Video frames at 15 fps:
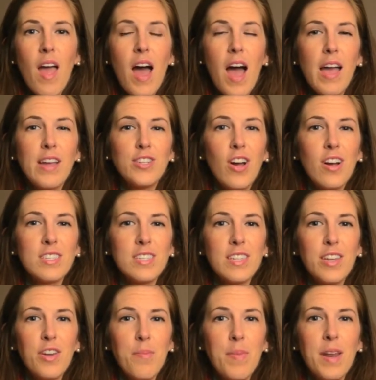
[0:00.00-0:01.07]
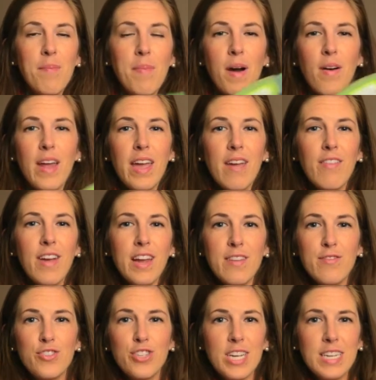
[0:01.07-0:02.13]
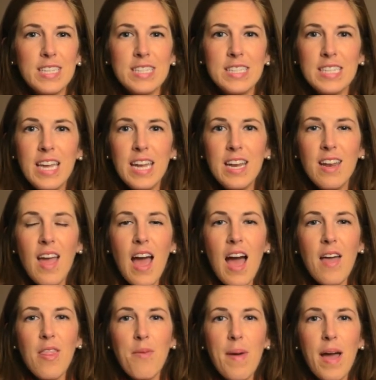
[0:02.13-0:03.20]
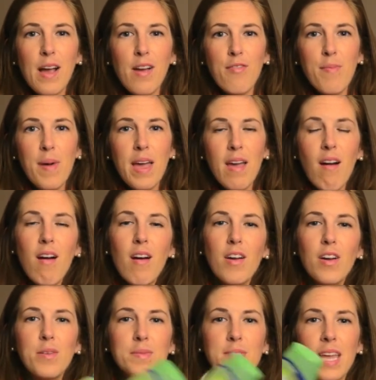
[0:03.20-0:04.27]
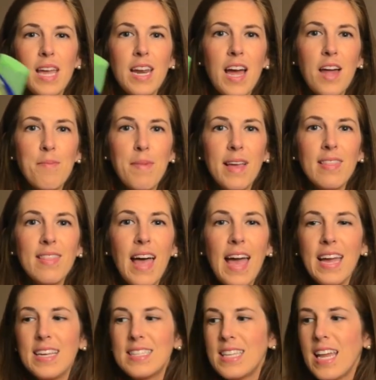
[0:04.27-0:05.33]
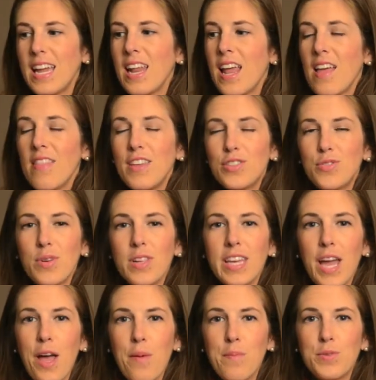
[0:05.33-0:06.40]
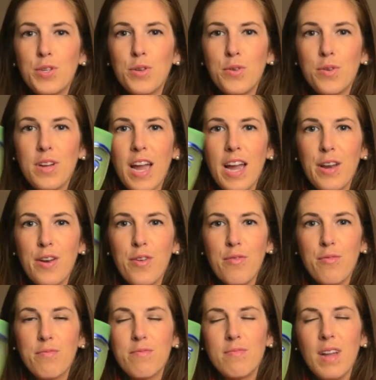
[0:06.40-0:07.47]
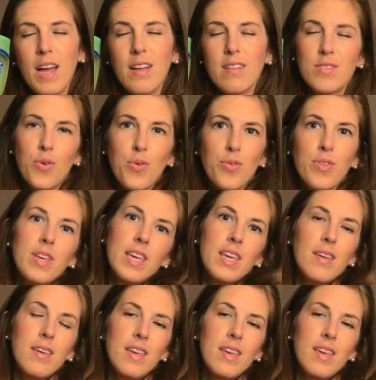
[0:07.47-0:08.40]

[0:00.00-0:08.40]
I talked a little bit about I have kind of chicken skin on the back of my arms and on my legs, and this really helped to kind of not totally